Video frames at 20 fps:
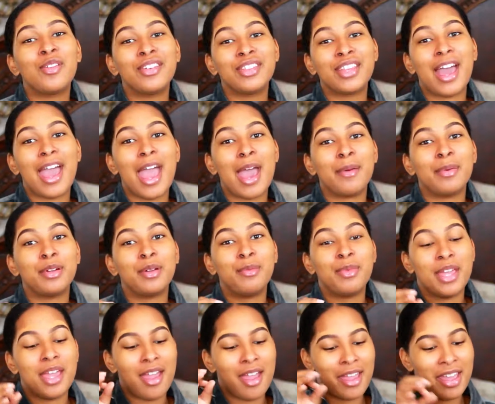in the habit of
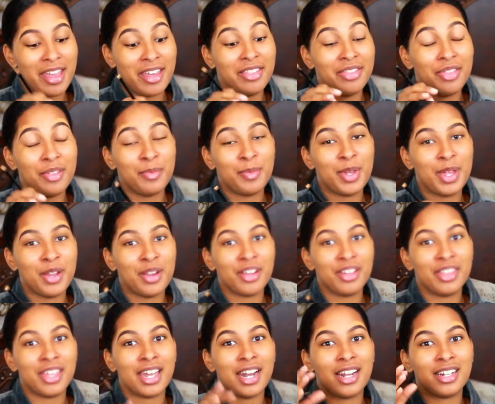being in the mirror
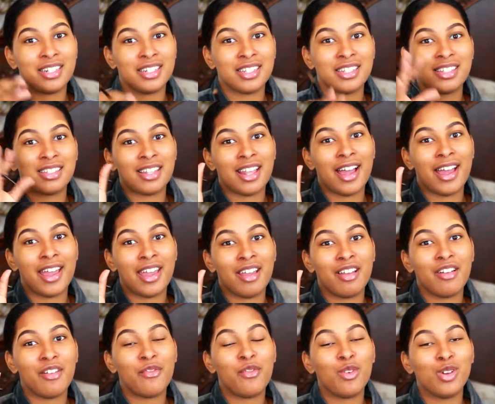that I just like
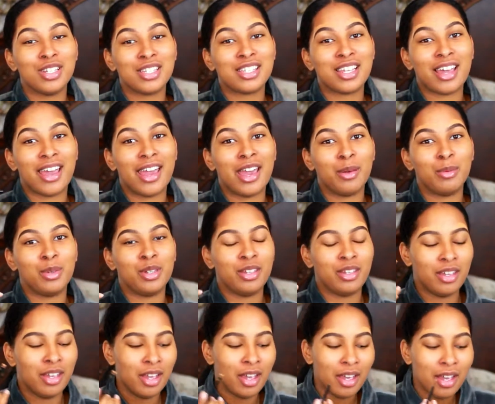force the habit.
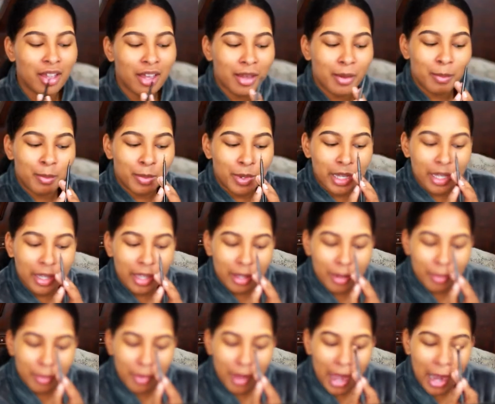But
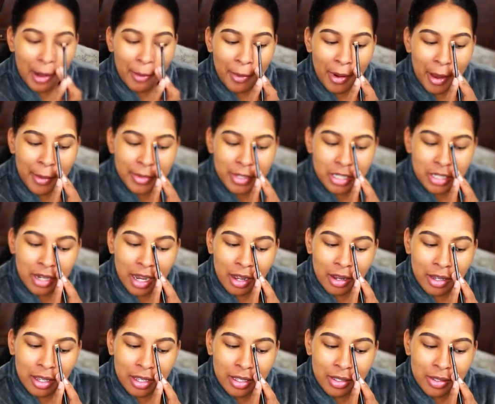I promise y'all
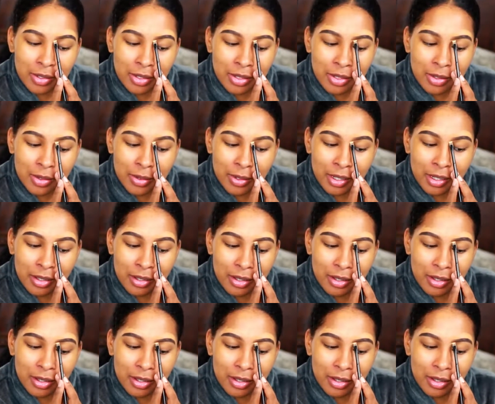get used to it.